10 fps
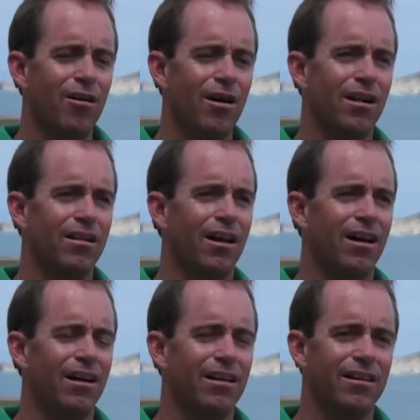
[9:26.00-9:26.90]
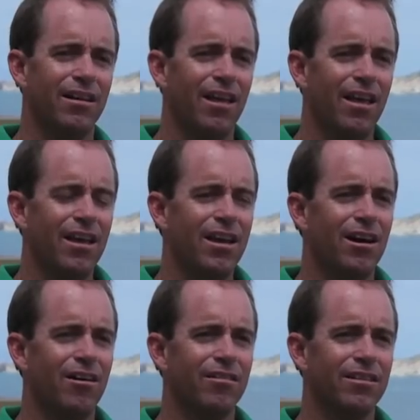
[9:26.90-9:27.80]
Well, uh, you
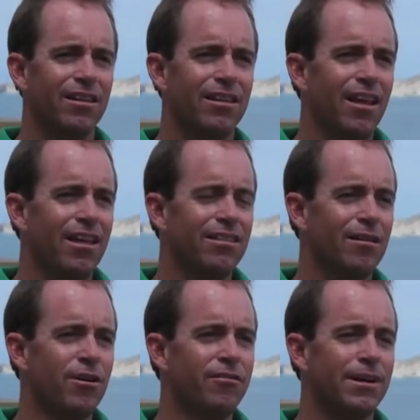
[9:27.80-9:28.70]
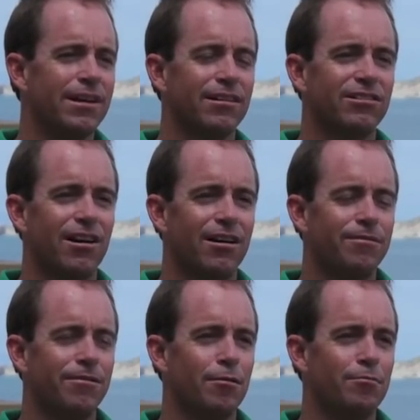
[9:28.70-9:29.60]
know, the movement can start
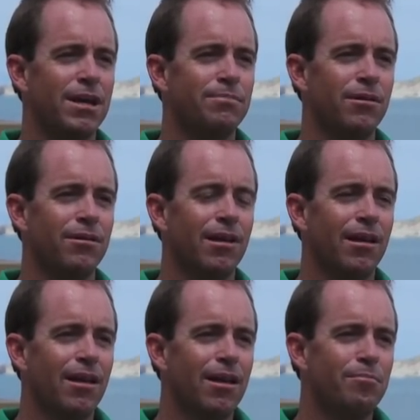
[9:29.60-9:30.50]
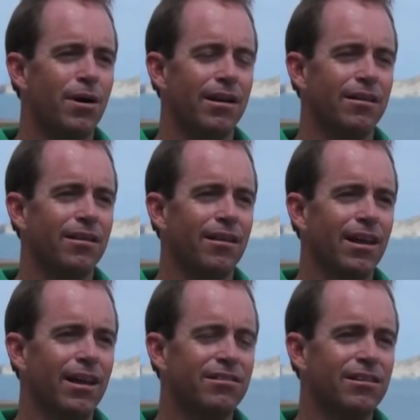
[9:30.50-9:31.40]
up from the people, but
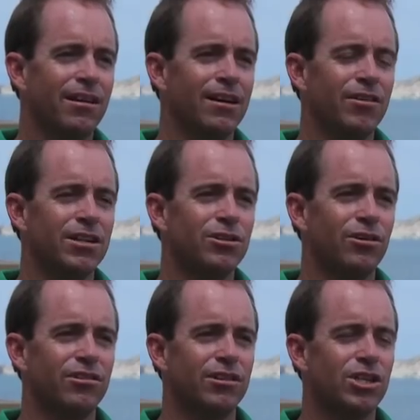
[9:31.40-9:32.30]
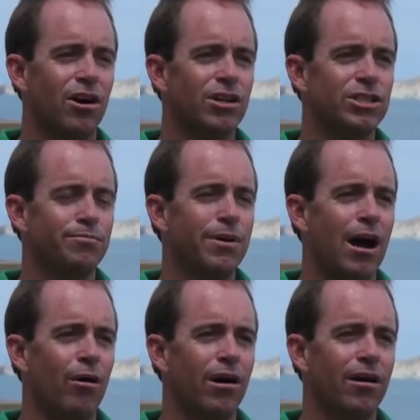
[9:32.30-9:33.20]
it's the individuals in charge and
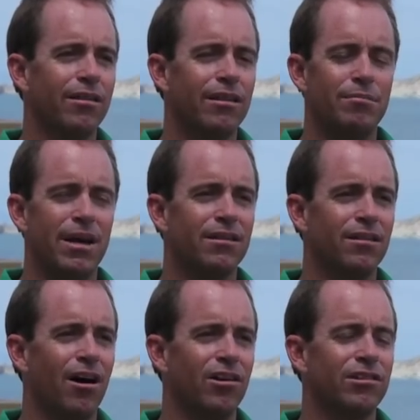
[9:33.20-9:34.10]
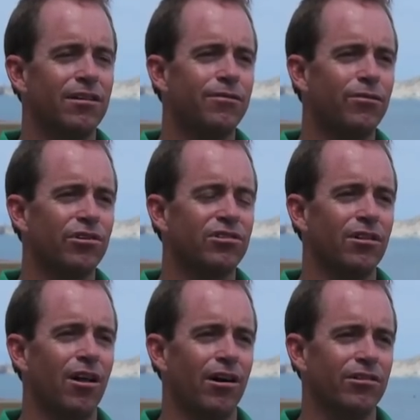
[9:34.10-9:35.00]
power that make the laws and enforce the
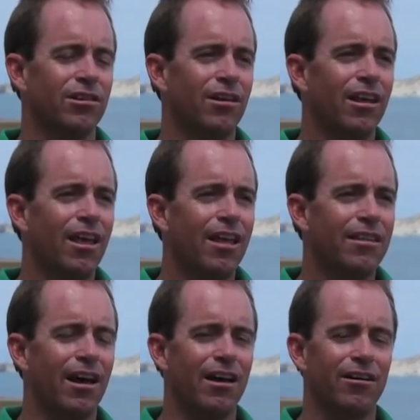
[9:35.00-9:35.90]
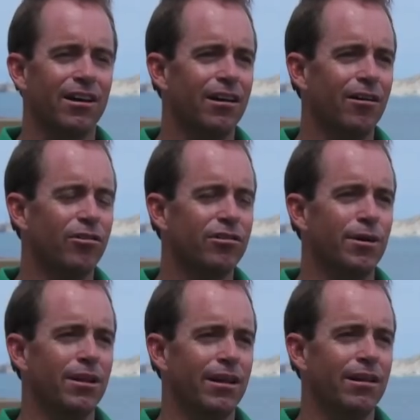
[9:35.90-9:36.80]
laws that are going to
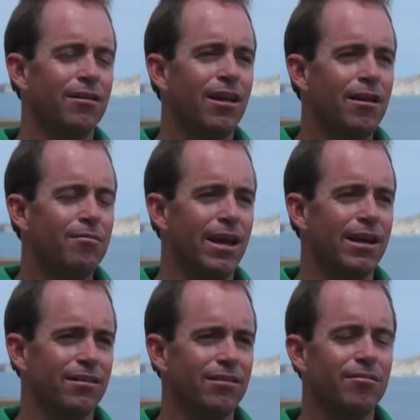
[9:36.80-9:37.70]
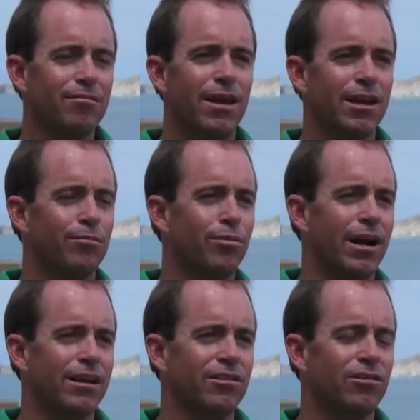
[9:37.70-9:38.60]
ultimately make, make or
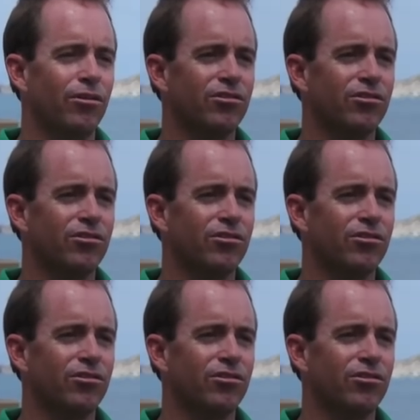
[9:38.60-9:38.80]
break this whole